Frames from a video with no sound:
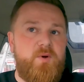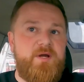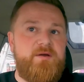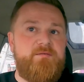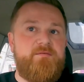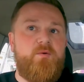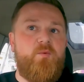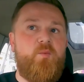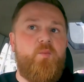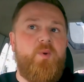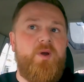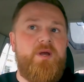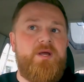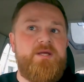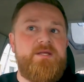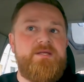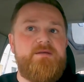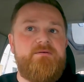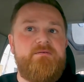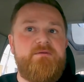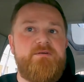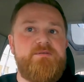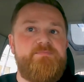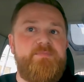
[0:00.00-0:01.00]
whatever.
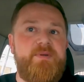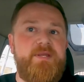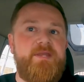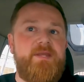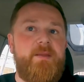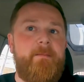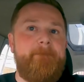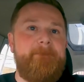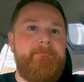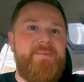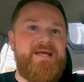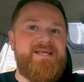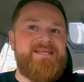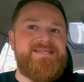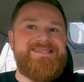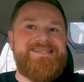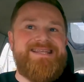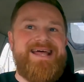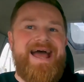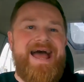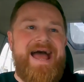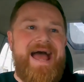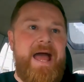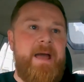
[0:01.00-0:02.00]
Where has been the
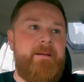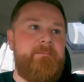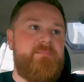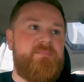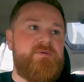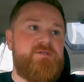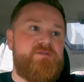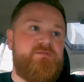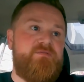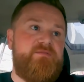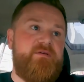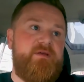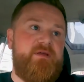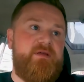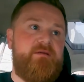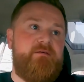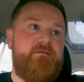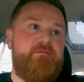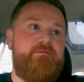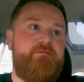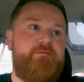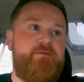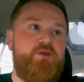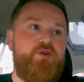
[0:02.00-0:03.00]
best atmosphere
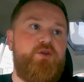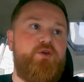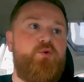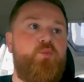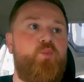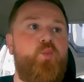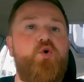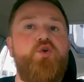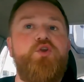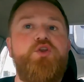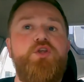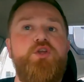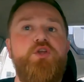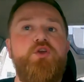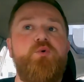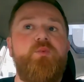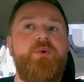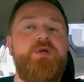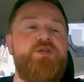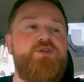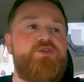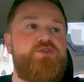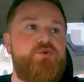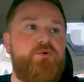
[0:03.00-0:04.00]
for you? What do
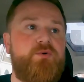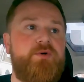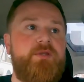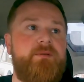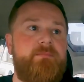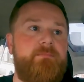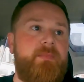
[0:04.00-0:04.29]
you enjoy the